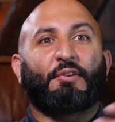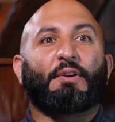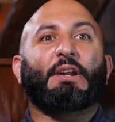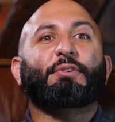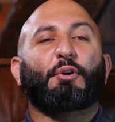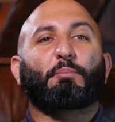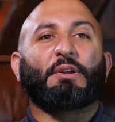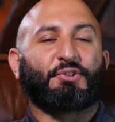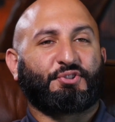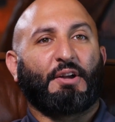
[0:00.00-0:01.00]
I mean, it took
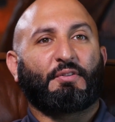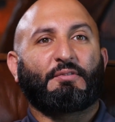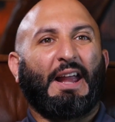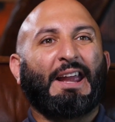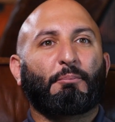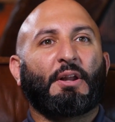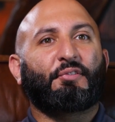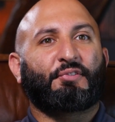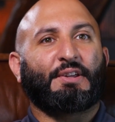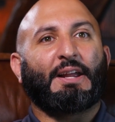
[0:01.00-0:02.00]
me 7-8
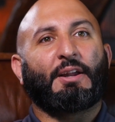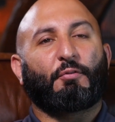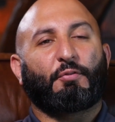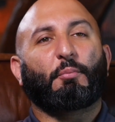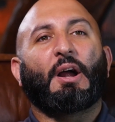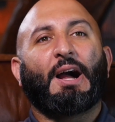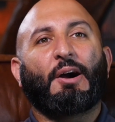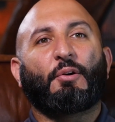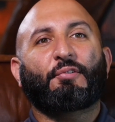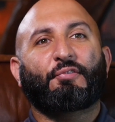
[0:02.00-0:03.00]
minutes to get here from my
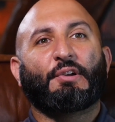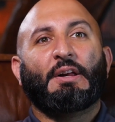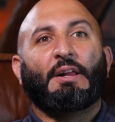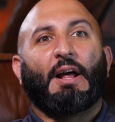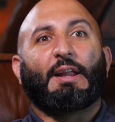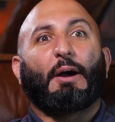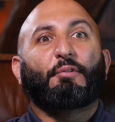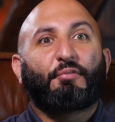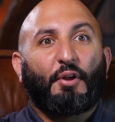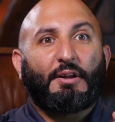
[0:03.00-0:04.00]
house, and I
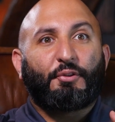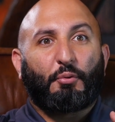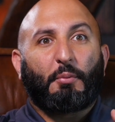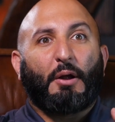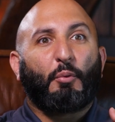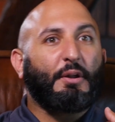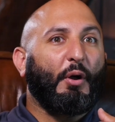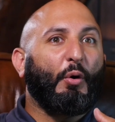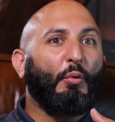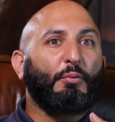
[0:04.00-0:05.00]
was looking through my
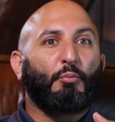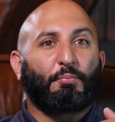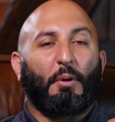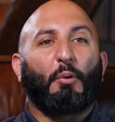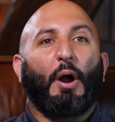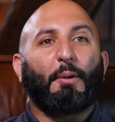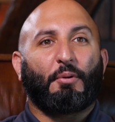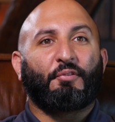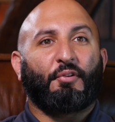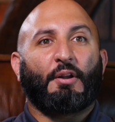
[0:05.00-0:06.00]
window with my
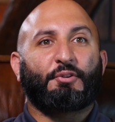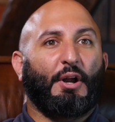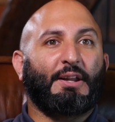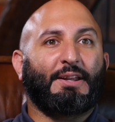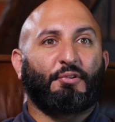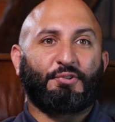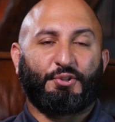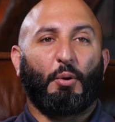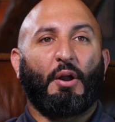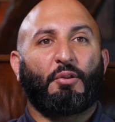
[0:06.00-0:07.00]
wipers on trying to get the
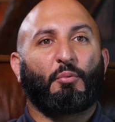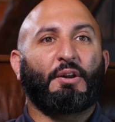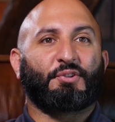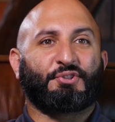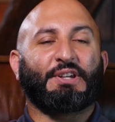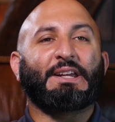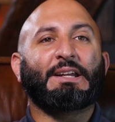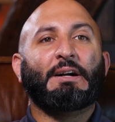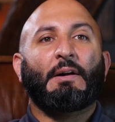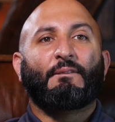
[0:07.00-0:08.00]
snow out of the way to
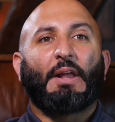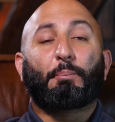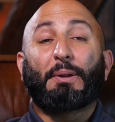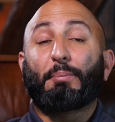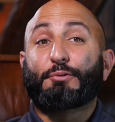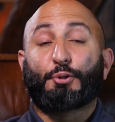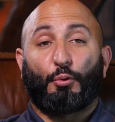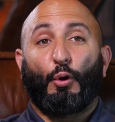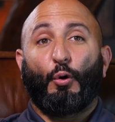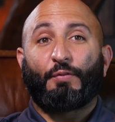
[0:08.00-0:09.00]
see, and people
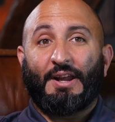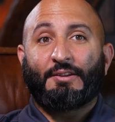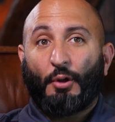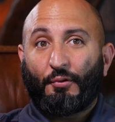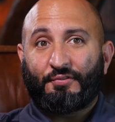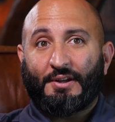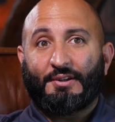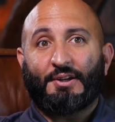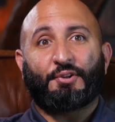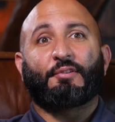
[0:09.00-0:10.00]
drove in those
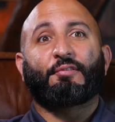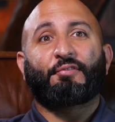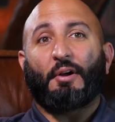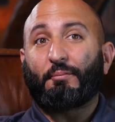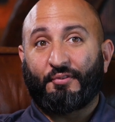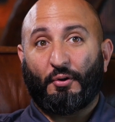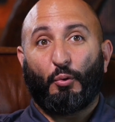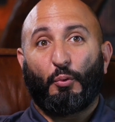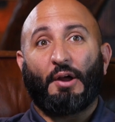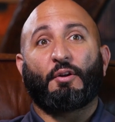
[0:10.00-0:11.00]
conditions,
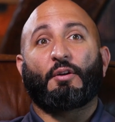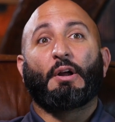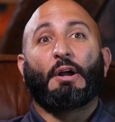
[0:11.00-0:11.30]
sub-zero weather,